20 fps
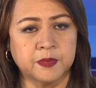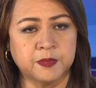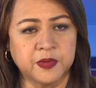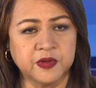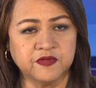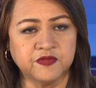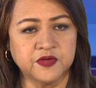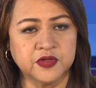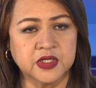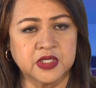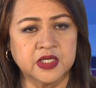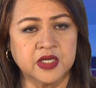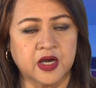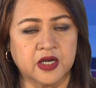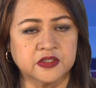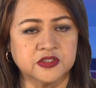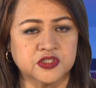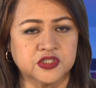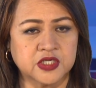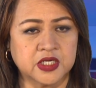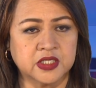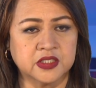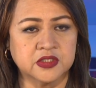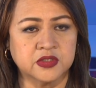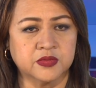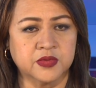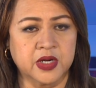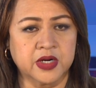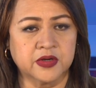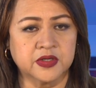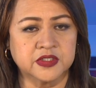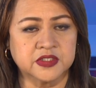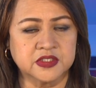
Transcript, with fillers: Epiphany on January